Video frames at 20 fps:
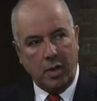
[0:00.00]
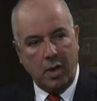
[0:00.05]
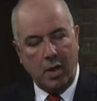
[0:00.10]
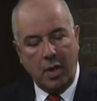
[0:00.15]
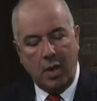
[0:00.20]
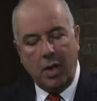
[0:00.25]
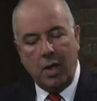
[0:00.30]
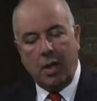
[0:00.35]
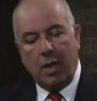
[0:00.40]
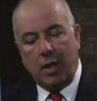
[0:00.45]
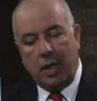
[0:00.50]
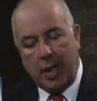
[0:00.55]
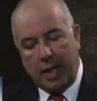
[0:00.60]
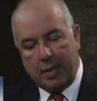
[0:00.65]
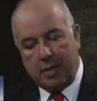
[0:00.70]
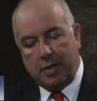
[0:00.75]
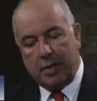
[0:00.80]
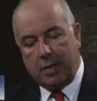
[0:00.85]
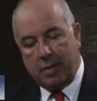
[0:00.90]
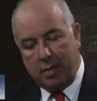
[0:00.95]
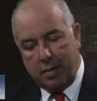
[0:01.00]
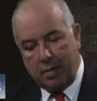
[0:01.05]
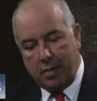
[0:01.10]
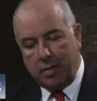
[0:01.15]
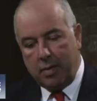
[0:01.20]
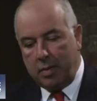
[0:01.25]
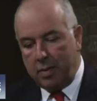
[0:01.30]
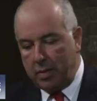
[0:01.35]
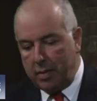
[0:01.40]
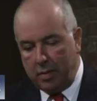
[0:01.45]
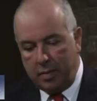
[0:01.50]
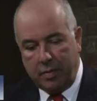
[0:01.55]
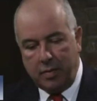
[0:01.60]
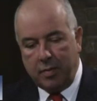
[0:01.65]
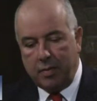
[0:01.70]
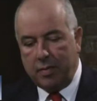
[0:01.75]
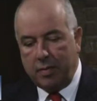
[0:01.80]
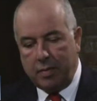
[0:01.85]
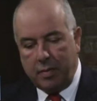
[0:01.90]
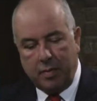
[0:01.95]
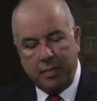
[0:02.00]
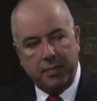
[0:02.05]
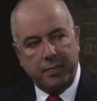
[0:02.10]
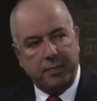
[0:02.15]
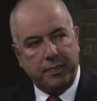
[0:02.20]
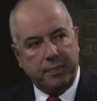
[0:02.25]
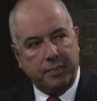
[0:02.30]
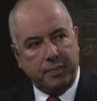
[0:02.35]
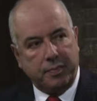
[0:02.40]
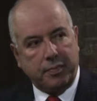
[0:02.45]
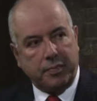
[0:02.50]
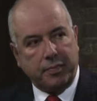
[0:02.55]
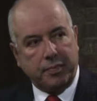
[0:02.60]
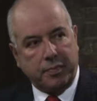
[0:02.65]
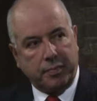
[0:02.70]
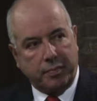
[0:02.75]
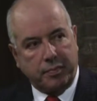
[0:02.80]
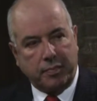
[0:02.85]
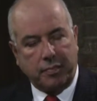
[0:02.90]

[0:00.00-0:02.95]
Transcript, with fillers: Is, is it yes. just hard to get progress because you got so many parties?